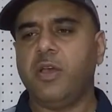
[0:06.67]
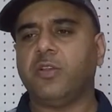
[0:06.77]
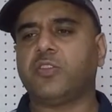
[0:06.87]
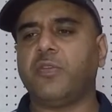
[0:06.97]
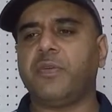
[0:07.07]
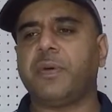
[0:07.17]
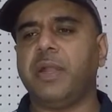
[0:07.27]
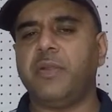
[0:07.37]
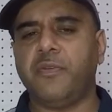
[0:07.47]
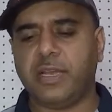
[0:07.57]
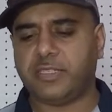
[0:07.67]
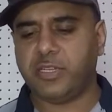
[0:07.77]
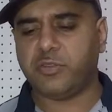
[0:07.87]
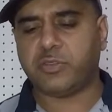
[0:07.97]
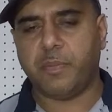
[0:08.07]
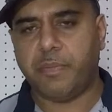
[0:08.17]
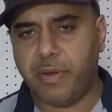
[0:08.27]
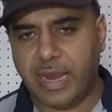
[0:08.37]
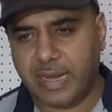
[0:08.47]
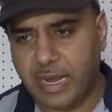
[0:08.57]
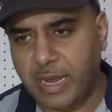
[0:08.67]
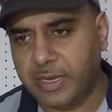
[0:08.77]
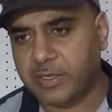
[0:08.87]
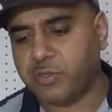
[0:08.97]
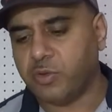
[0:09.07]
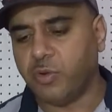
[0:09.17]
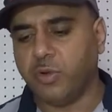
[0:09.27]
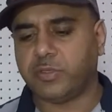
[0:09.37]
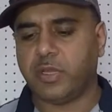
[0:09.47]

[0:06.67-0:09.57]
So if you want to invest into some brake line tools,